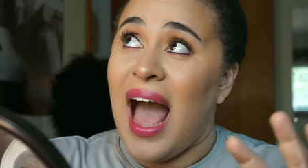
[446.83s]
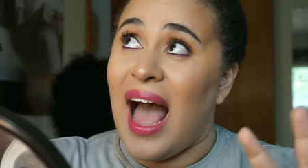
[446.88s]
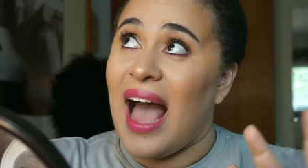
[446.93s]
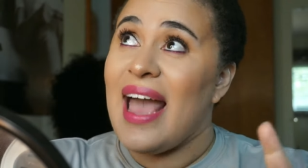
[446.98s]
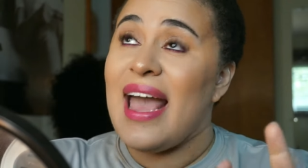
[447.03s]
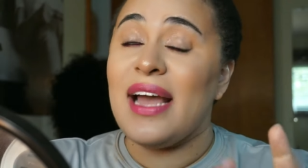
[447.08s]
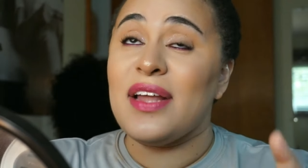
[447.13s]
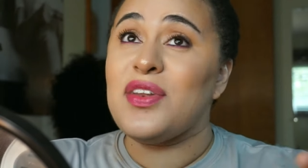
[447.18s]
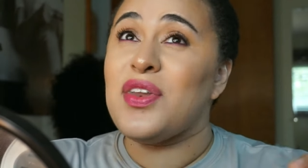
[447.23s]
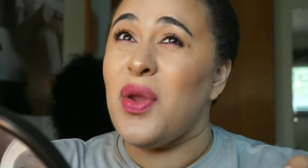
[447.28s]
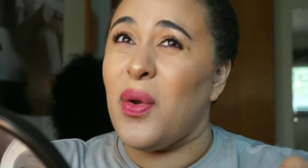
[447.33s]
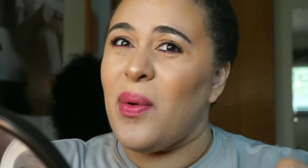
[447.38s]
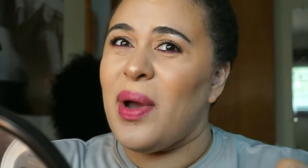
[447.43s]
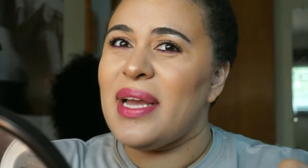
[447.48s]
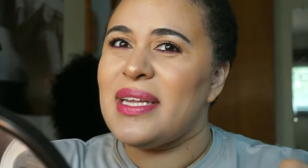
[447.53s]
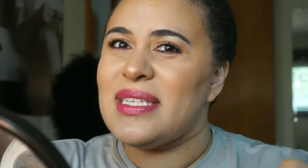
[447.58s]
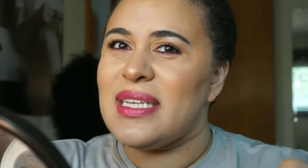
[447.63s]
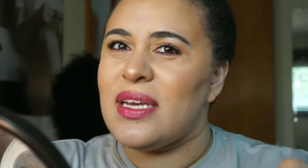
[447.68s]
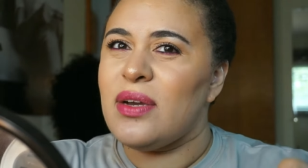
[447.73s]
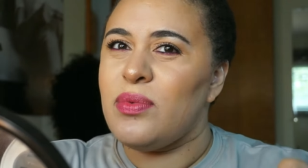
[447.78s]
I had no
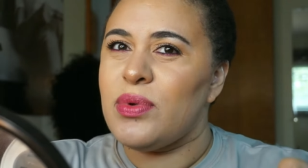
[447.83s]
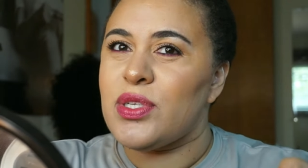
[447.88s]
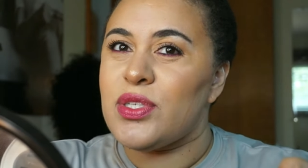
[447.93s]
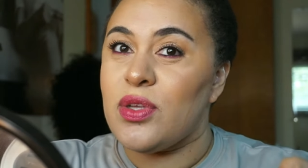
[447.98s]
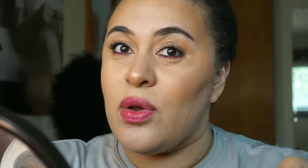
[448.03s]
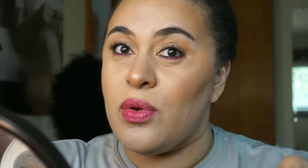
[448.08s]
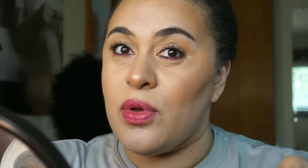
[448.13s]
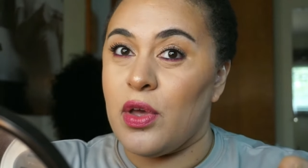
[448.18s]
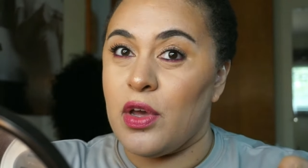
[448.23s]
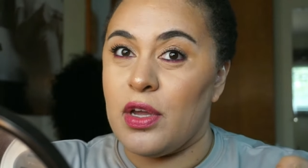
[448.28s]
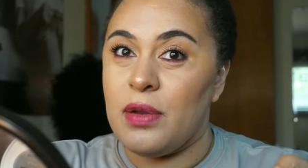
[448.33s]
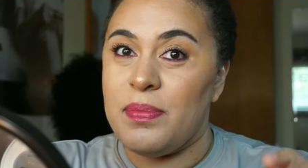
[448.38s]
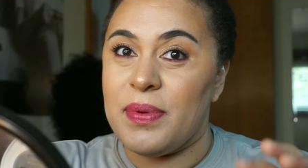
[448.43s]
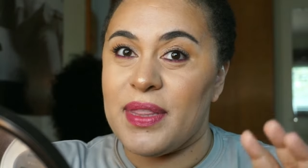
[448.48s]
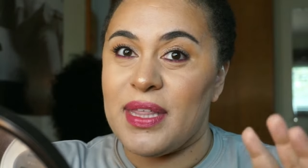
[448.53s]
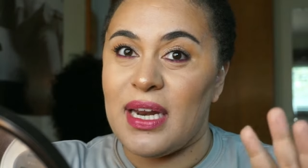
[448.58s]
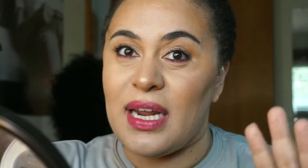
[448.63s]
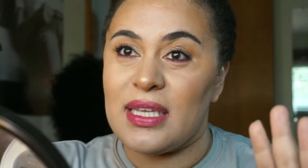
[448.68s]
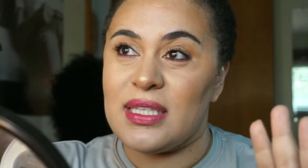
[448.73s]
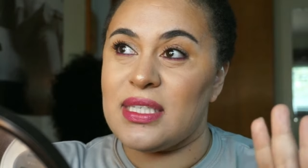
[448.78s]
idea it was so good, but
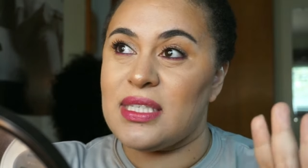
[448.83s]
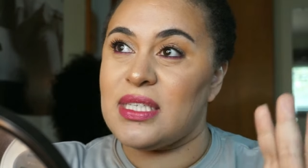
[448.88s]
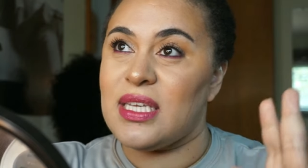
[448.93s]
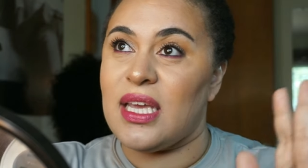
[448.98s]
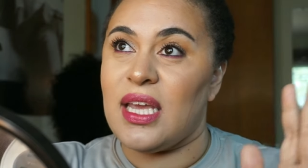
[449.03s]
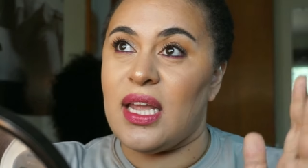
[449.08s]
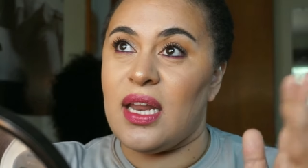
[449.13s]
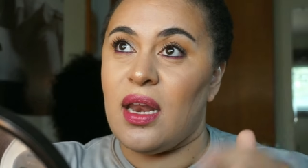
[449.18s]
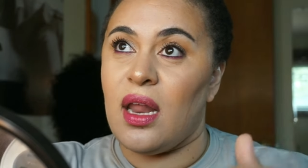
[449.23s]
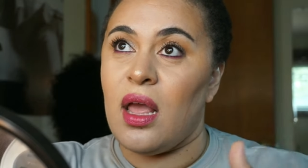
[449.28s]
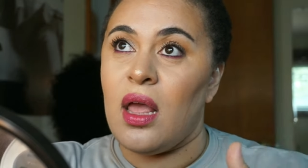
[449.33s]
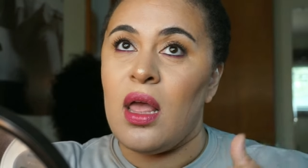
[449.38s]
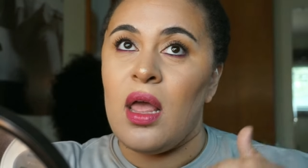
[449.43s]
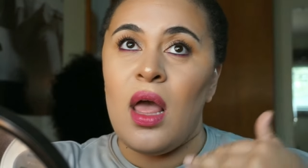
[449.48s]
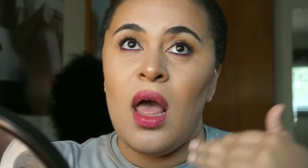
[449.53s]
then I'd seen